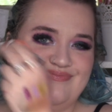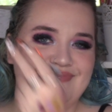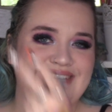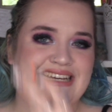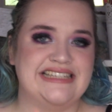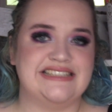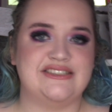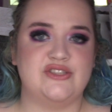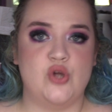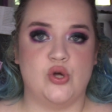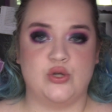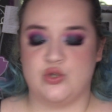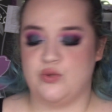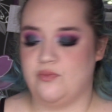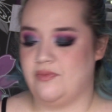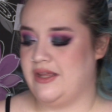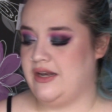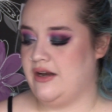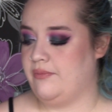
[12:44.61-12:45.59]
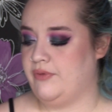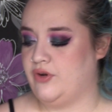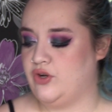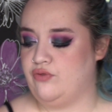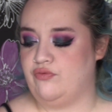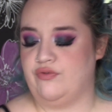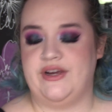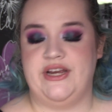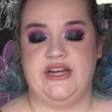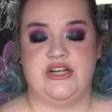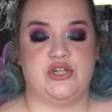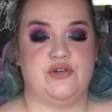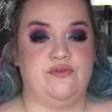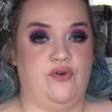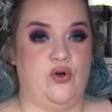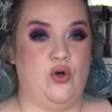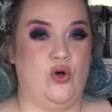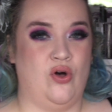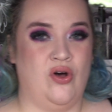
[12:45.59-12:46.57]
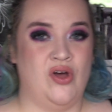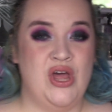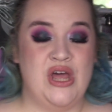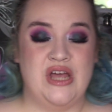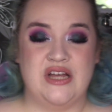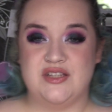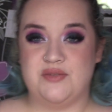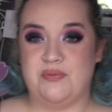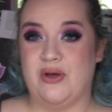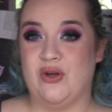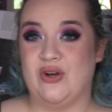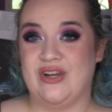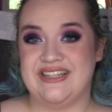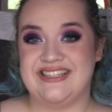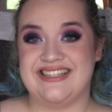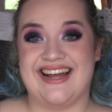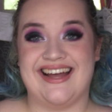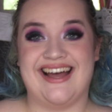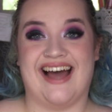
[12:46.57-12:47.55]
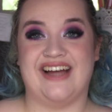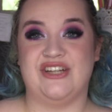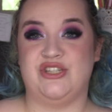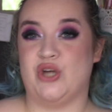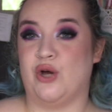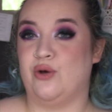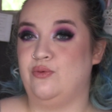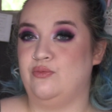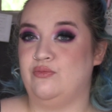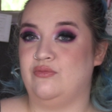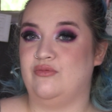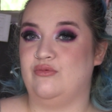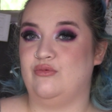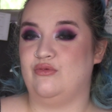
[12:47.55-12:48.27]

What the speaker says: It's not something I'm going to reach for. To be honest, I don't.